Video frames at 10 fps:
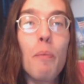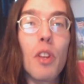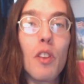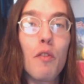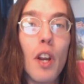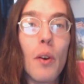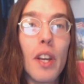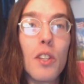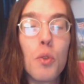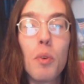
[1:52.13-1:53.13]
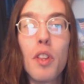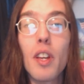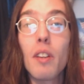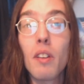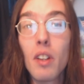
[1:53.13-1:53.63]
than the variance
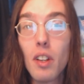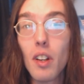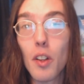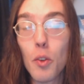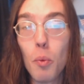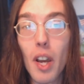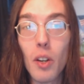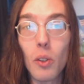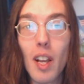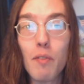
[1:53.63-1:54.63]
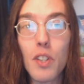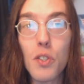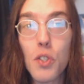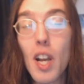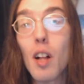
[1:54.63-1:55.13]
within the right or left
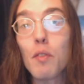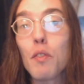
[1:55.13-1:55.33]
itself.